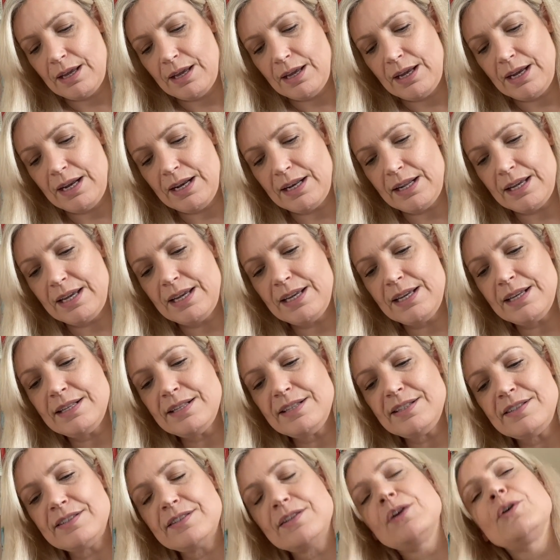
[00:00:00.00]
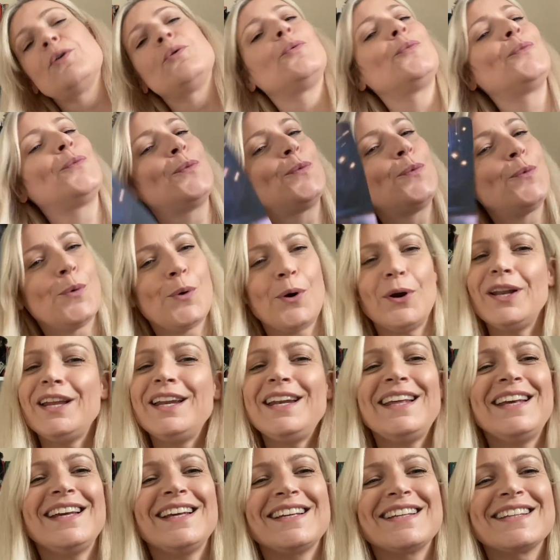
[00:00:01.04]
It is what
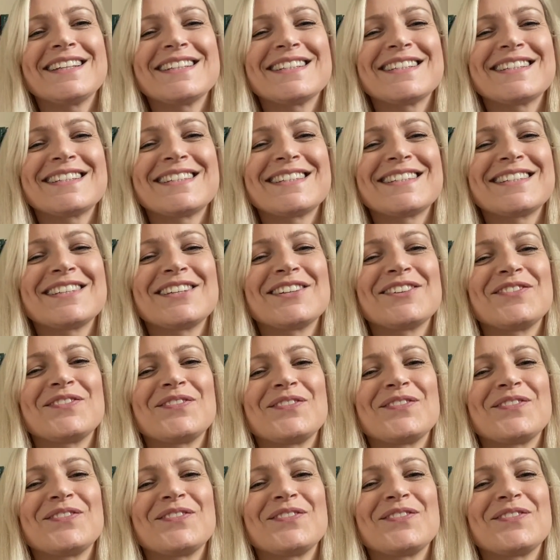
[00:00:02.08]
it is.